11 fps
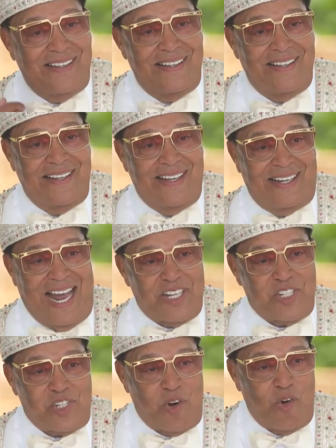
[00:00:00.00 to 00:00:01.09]
And I
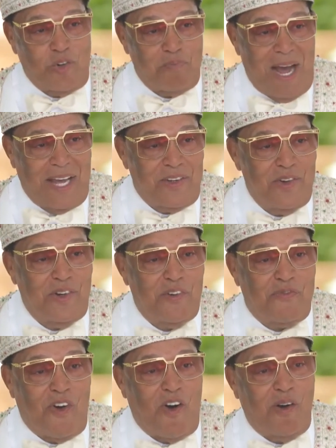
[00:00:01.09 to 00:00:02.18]
showed my
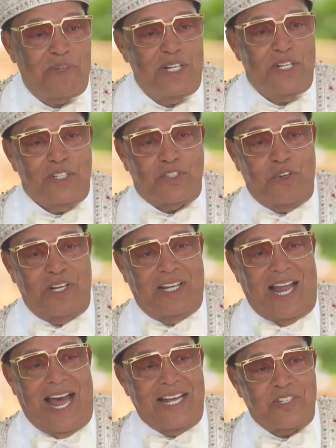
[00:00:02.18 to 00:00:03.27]
uniform to
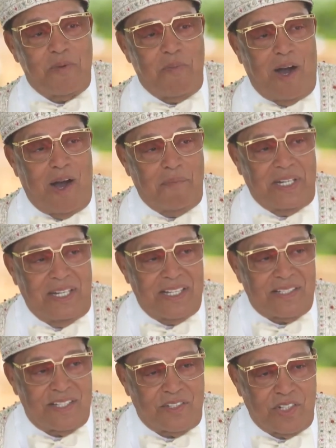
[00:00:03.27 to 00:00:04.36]
Elijah Muhammad.
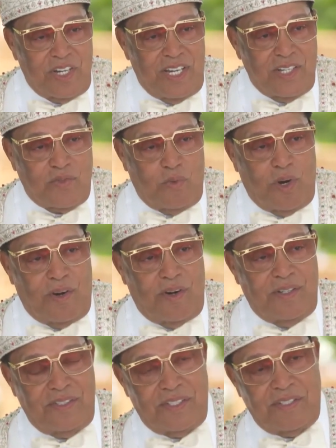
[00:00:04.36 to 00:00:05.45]
Listen to his words.